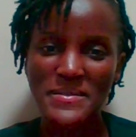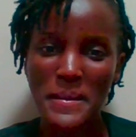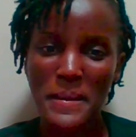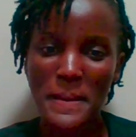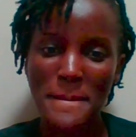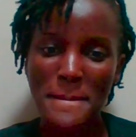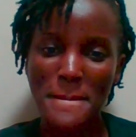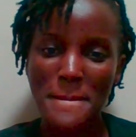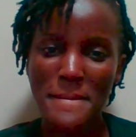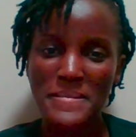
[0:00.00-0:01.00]
stay
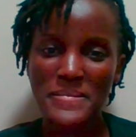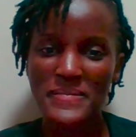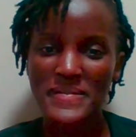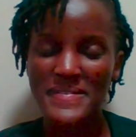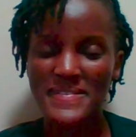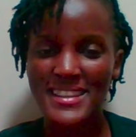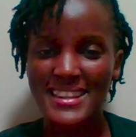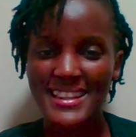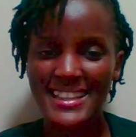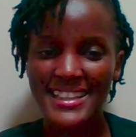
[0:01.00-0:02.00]
well, and get some sleep. I
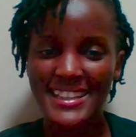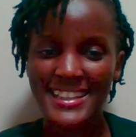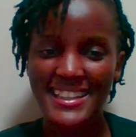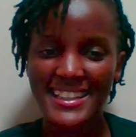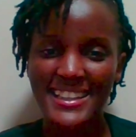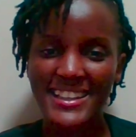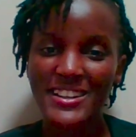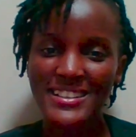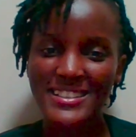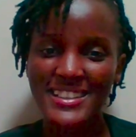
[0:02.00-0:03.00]
think the time zone's a little
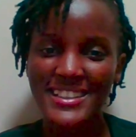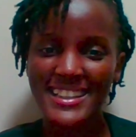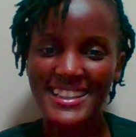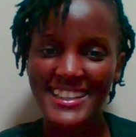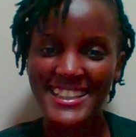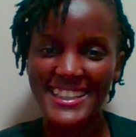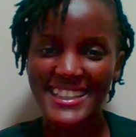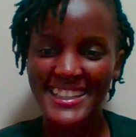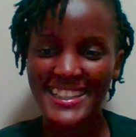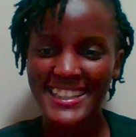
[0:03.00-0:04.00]
different over there,
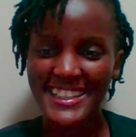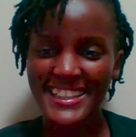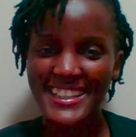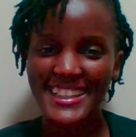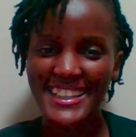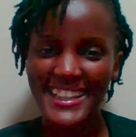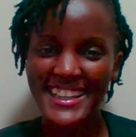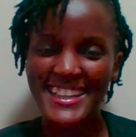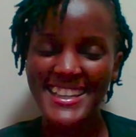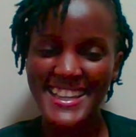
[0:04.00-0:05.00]
so hope you get some
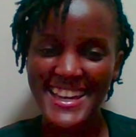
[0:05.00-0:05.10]
rest.